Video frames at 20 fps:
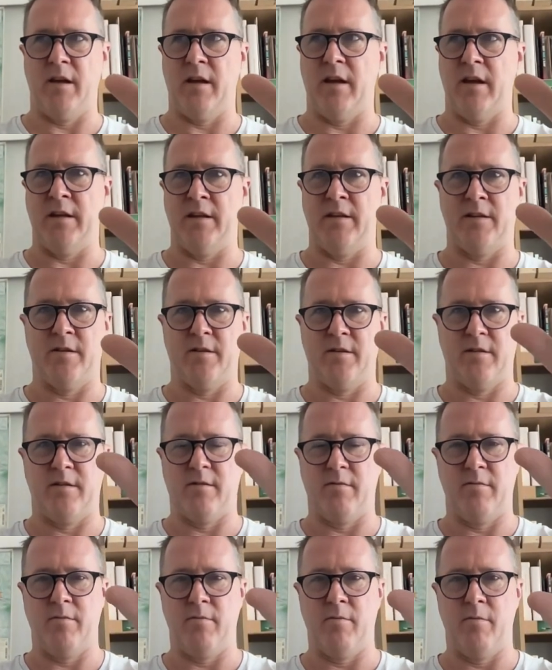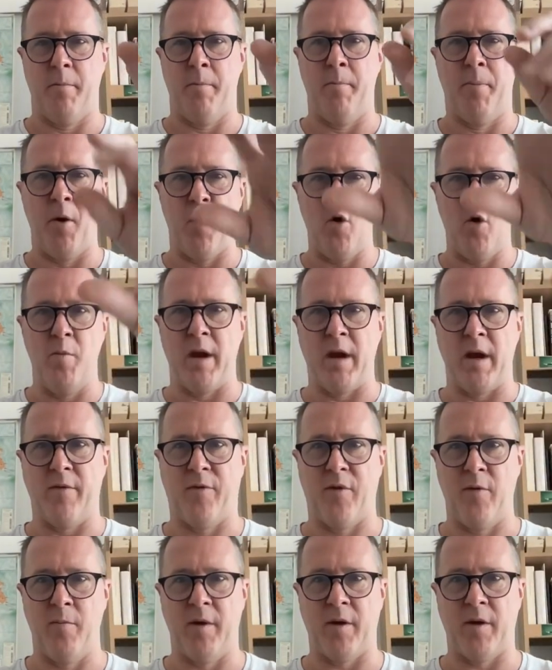is booming
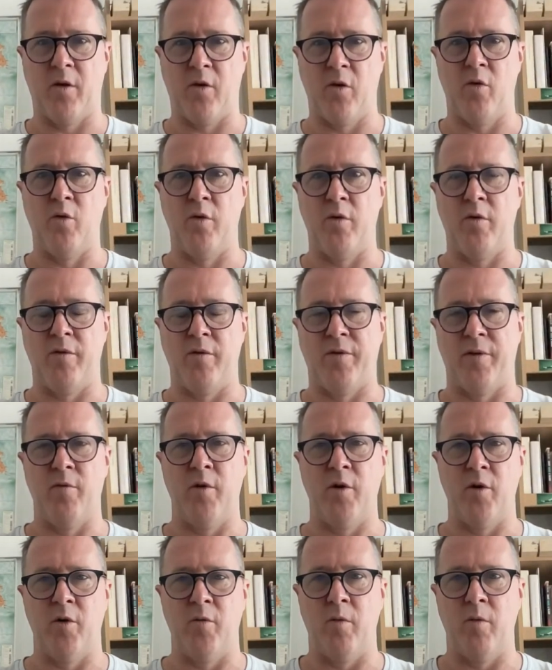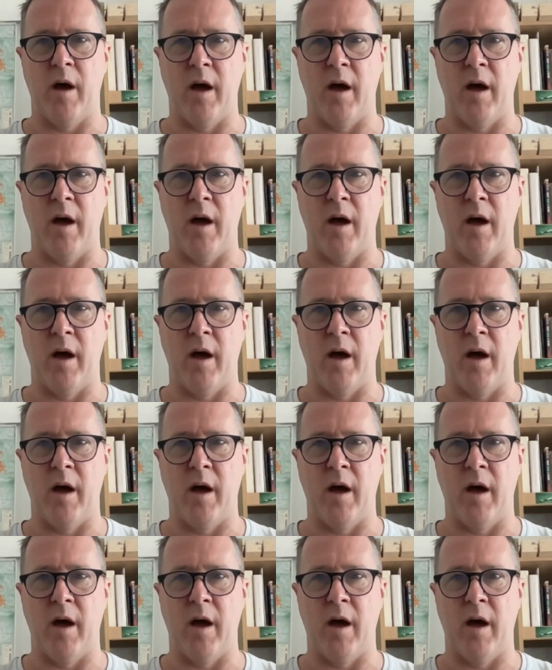from the corner of the room,